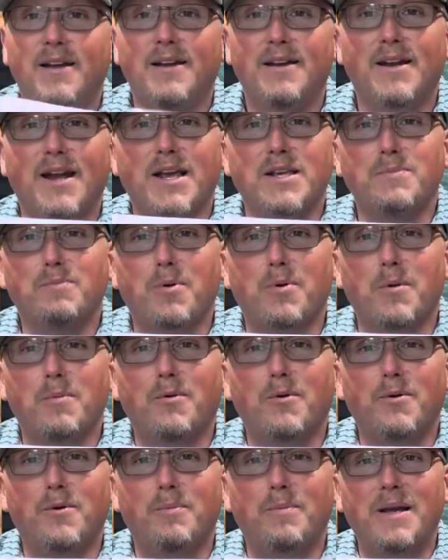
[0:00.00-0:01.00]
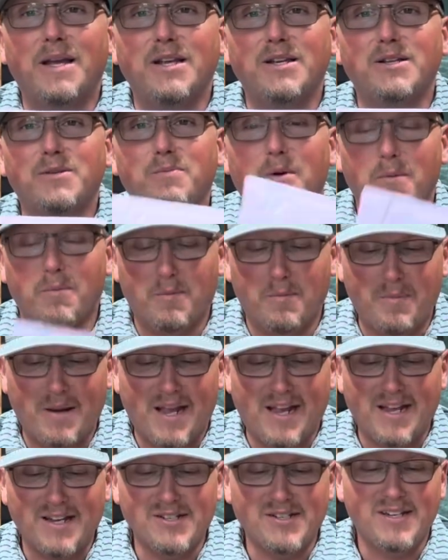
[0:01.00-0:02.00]
Nice purple, pinkish purple
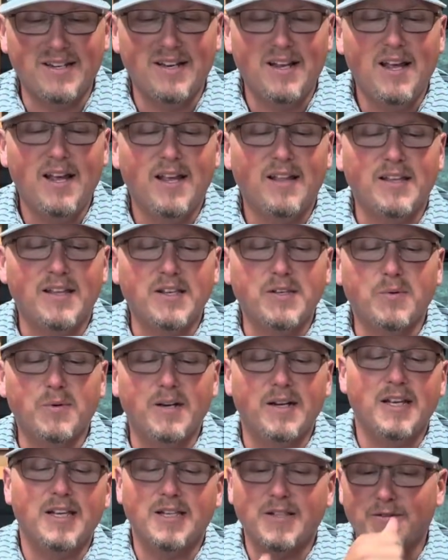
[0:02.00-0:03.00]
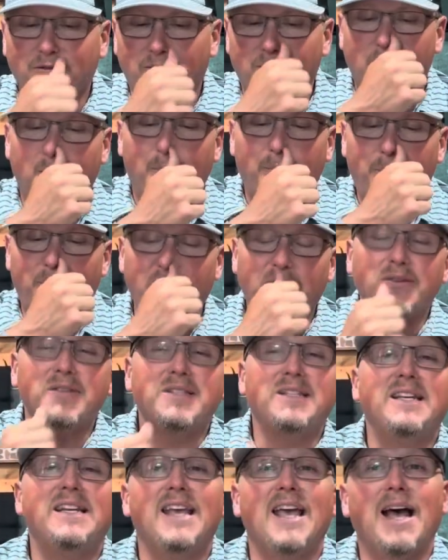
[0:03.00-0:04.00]
packaging. This one is from Pell
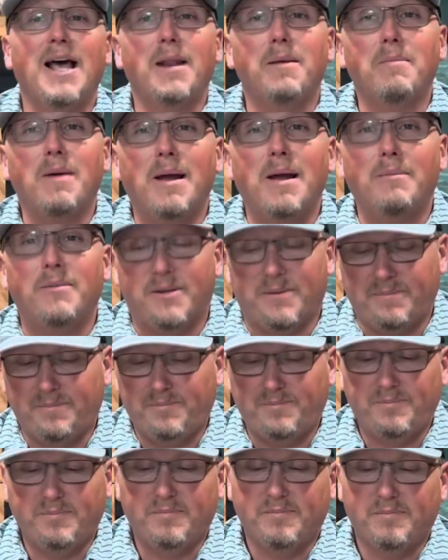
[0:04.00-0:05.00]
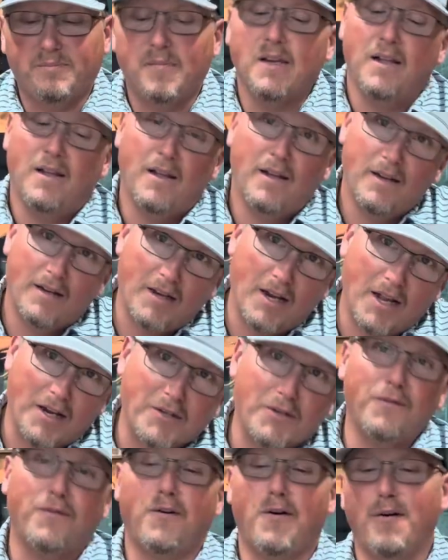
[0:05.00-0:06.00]
City, Alabama. Not
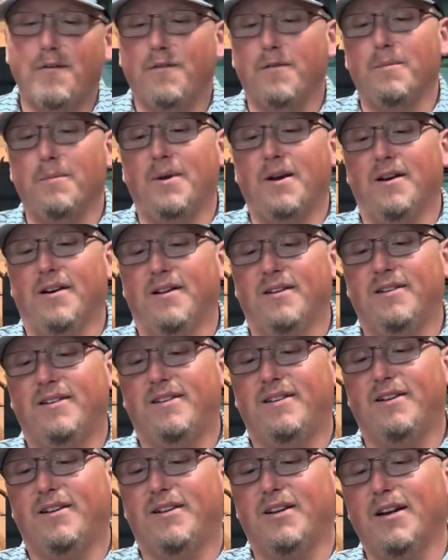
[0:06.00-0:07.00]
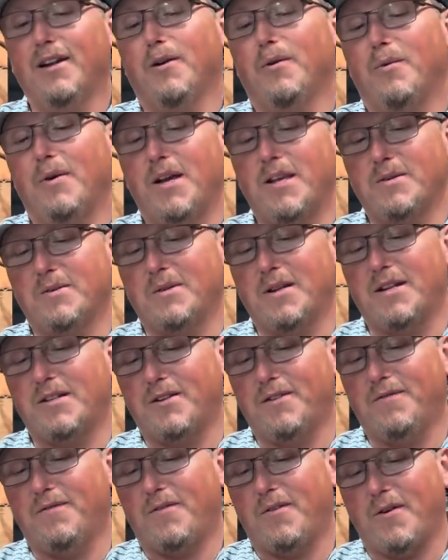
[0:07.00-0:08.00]
too far from here. Good little ways, not
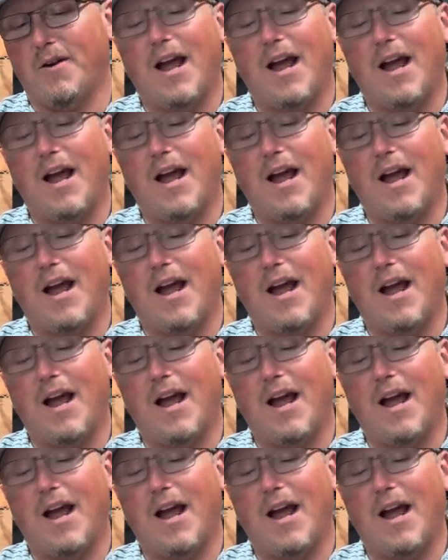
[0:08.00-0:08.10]
too far.